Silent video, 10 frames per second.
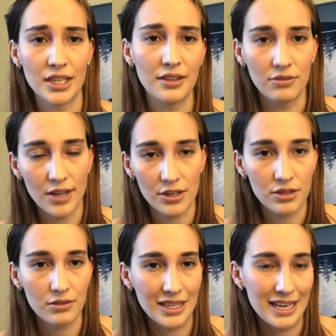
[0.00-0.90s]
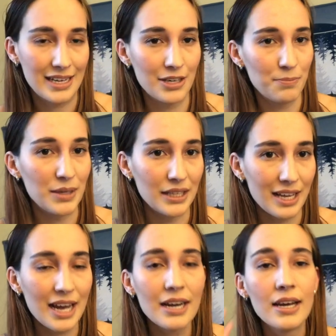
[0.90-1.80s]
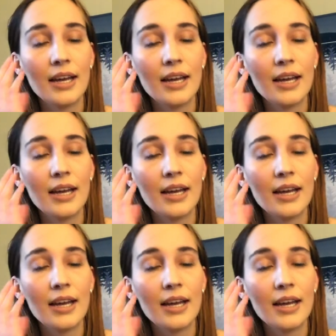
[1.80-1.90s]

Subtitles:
And that ended up being that.